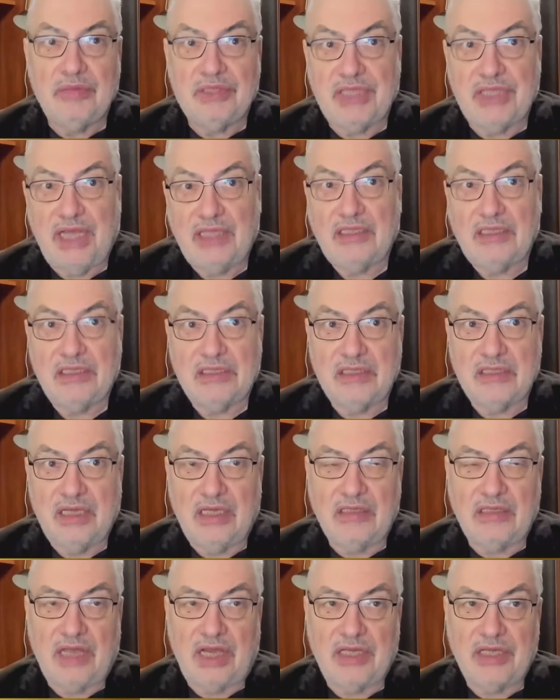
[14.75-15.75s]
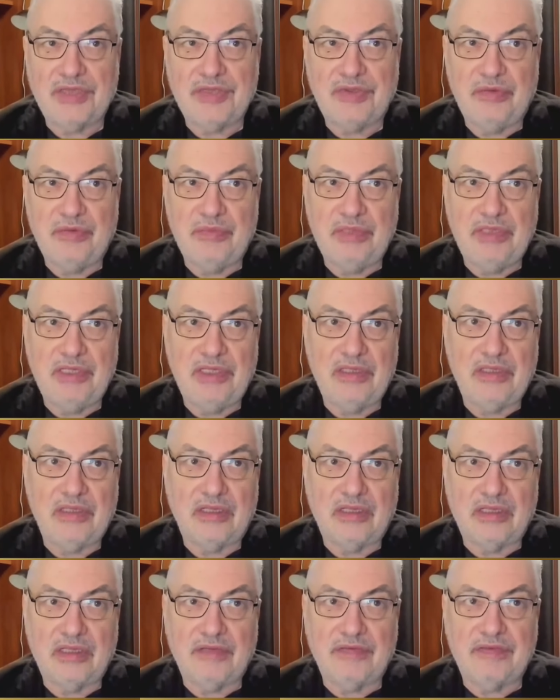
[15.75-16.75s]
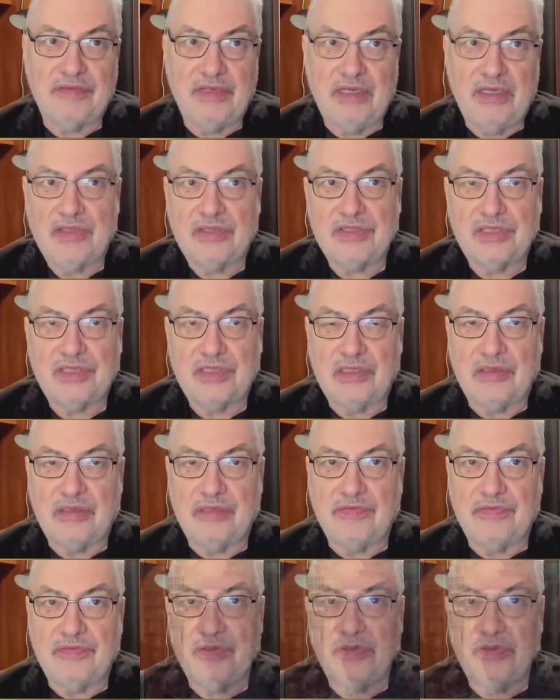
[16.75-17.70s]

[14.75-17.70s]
But that does not actually mean that if there's in the